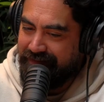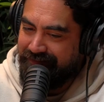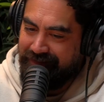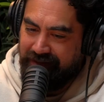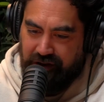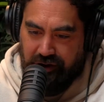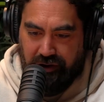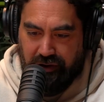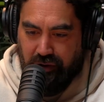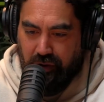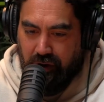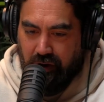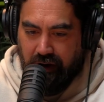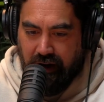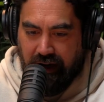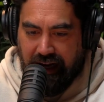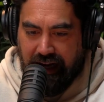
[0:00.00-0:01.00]

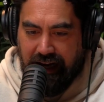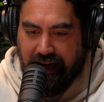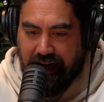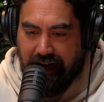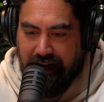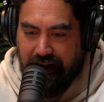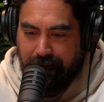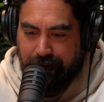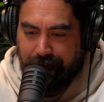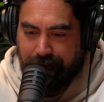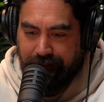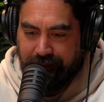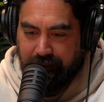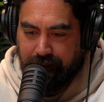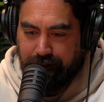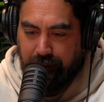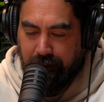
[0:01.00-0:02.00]
Sure.
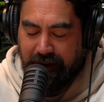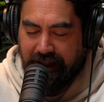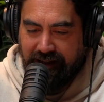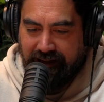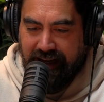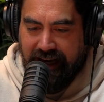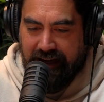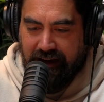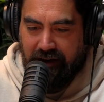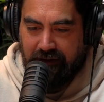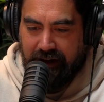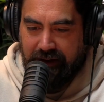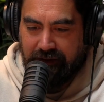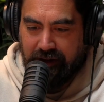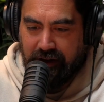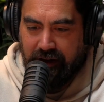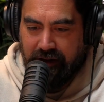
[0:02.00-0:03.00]
Probably a town I'll
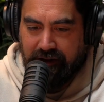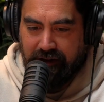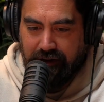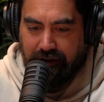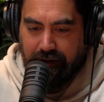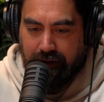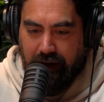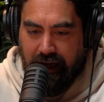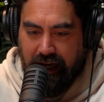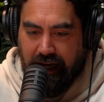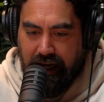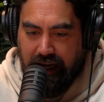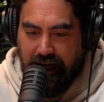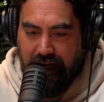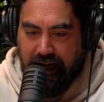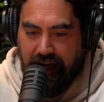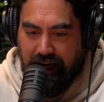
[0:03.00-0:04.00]
never go
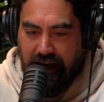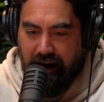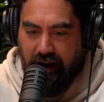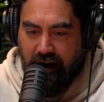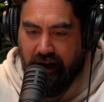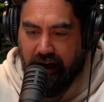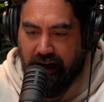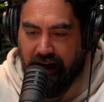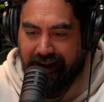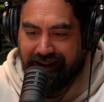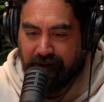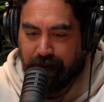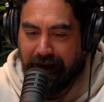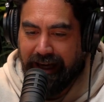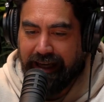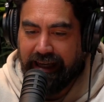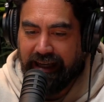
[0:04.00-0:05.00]
to.
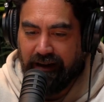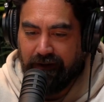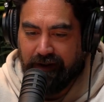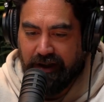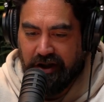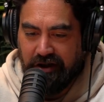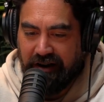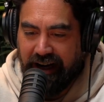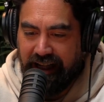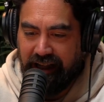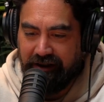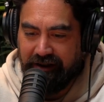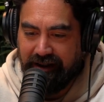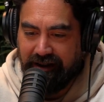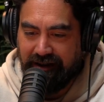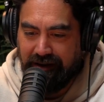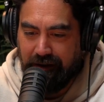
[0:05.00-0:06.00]
Speaking of Australia
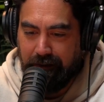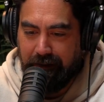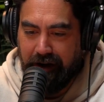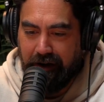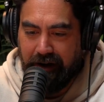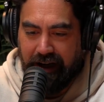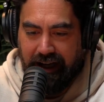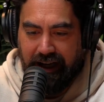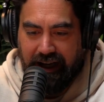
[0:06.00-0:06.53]
and Samoa,